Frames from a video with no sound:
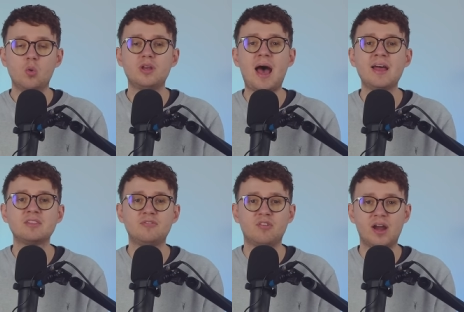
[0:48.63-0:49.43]
would add
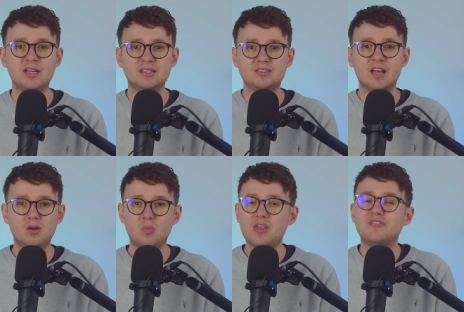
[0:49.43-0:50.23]
the phrase,
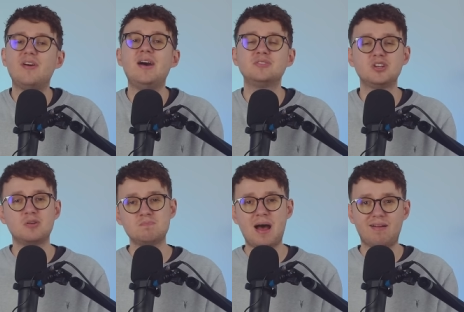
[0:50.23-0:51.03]
whether founded
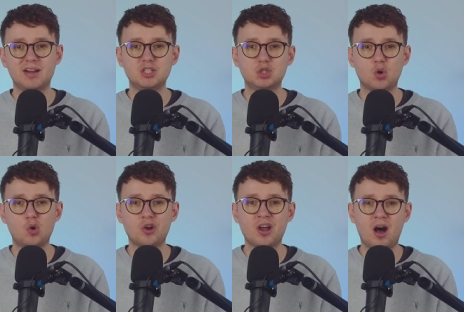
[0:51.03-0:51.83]
on marriage
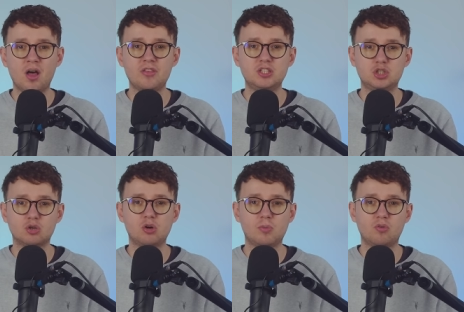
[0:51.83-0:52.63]
or on other
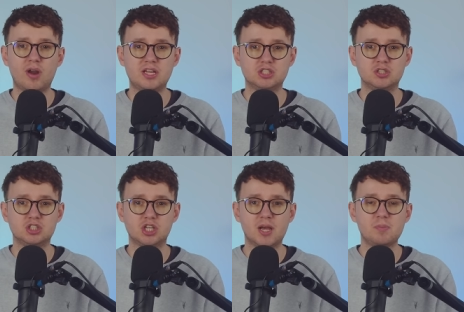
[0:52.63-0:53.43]
durable
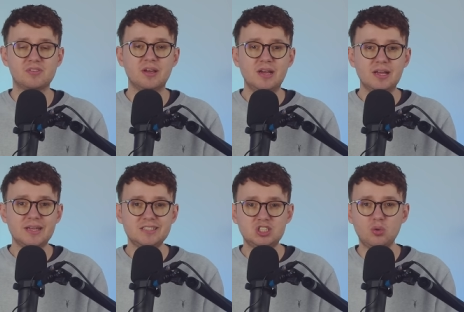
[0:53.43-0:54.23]
relationships,
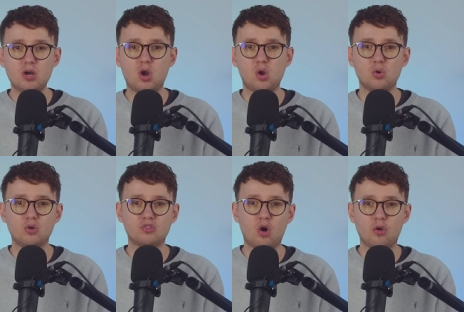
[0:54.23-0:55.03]
into a
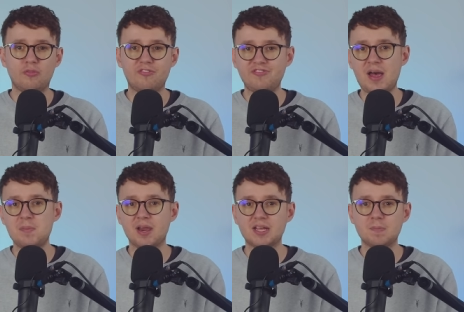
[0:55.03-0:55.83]
clause on
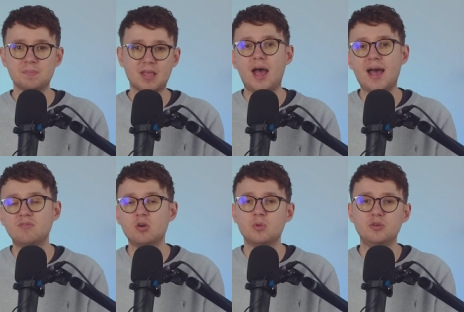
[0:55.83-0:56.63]
family,
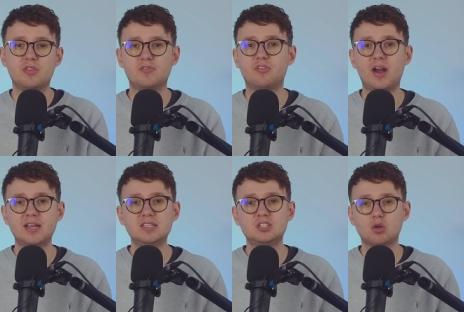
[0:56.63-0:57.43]
and remove the
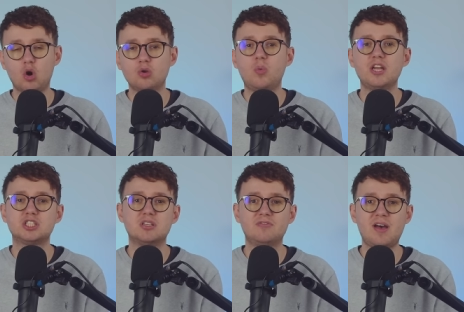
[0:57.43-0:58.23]
phrase on
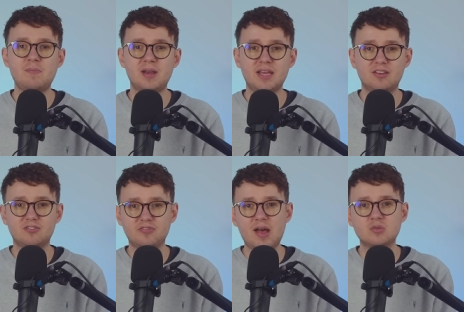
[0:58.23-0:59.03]
which the family is
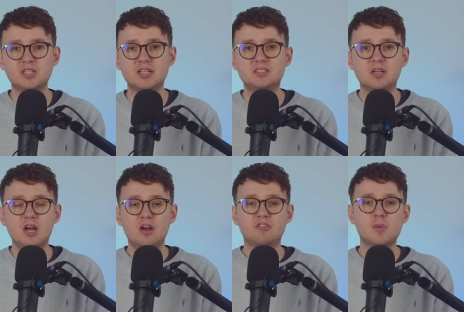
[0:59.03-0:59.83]
founded
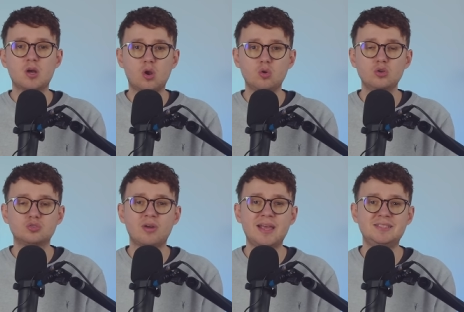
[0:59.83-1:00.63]
from a
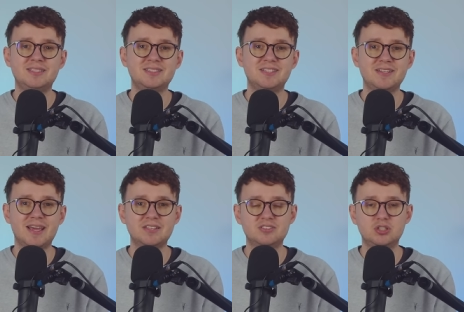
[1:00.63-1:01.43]
clause related to the
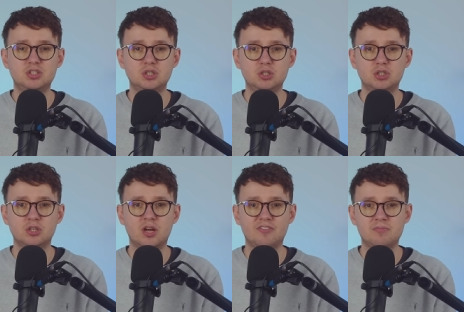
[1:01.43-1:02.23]

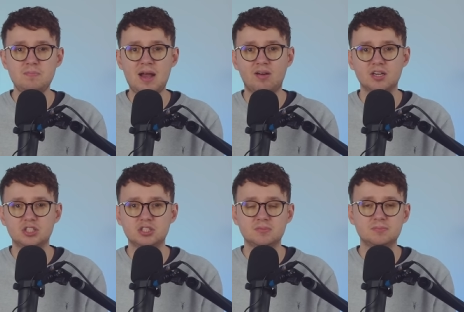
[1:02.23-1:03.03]
institution of
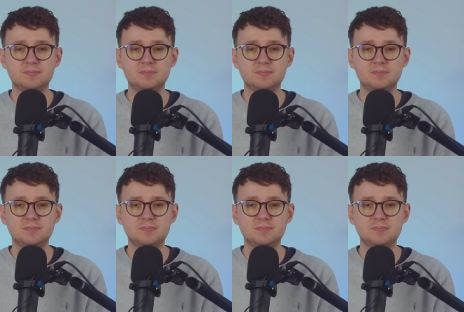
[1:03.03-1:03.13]
marriage.